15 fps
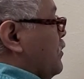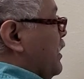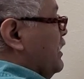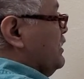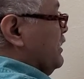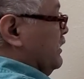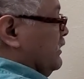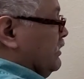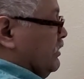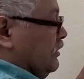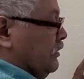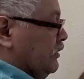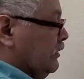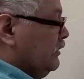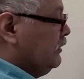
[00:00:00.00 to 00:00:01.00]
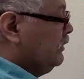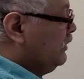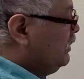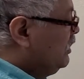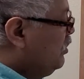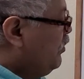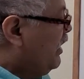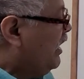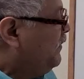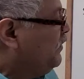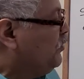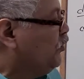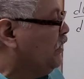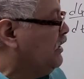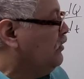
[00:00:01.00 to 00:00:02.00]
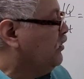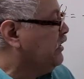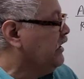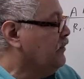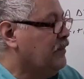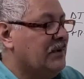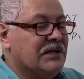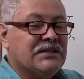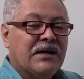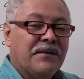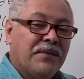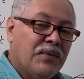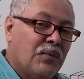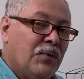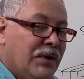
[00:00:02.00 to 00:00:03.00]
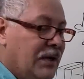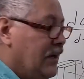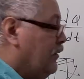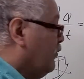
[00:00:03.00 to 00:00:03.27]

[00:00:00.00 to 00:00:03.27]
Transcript: plus R2. If we have 3, okay, plus R3,